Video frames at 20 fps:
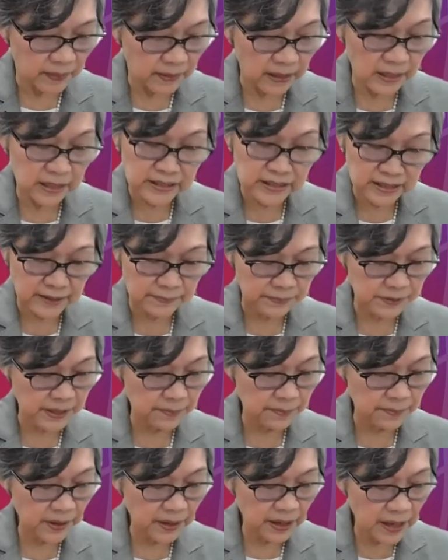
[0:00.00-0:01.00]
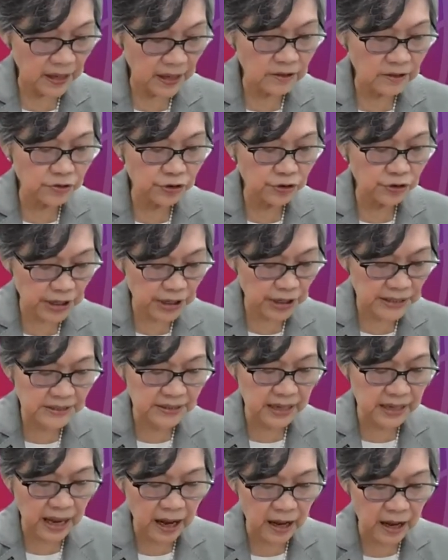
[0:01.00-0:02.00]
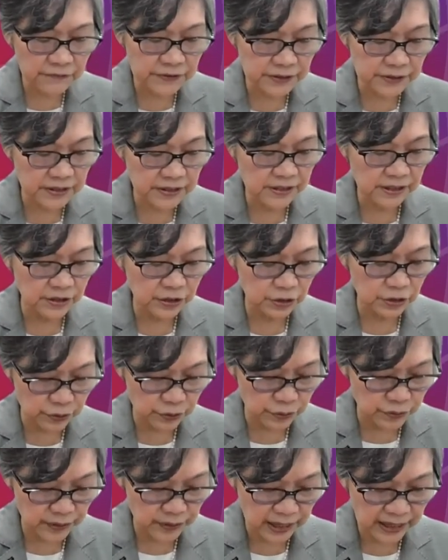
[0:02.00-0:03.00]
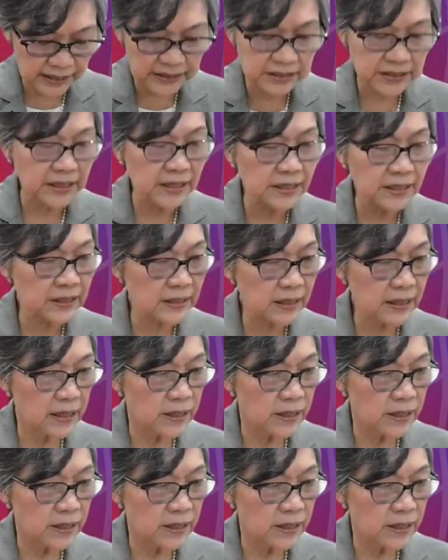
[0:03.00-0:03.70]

in September held just after the United States,